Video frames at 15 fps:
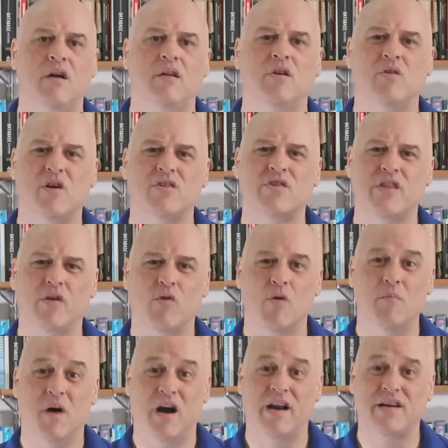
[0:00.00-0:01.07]
Note also that
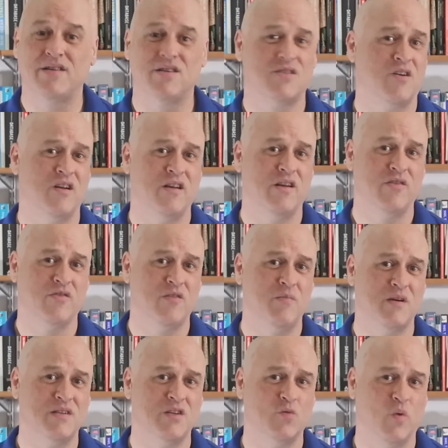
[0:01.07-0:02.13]
robotics is starting to enter the
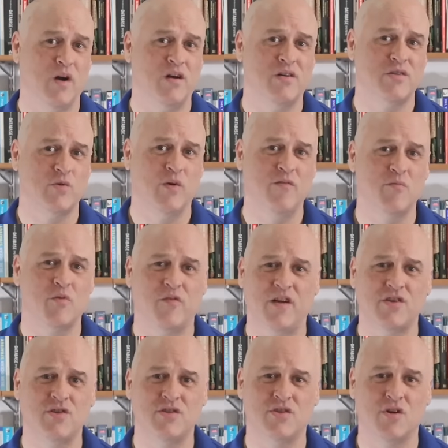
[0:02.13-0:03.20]
mix as well, so even
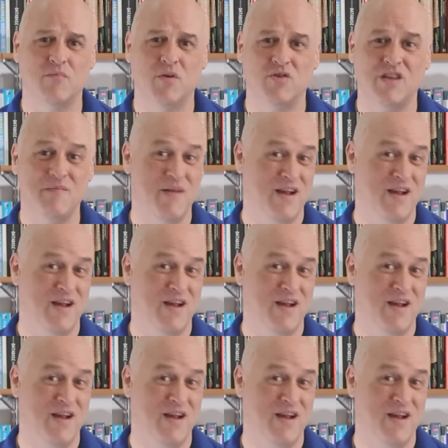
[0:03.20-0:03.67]
professions that are mostly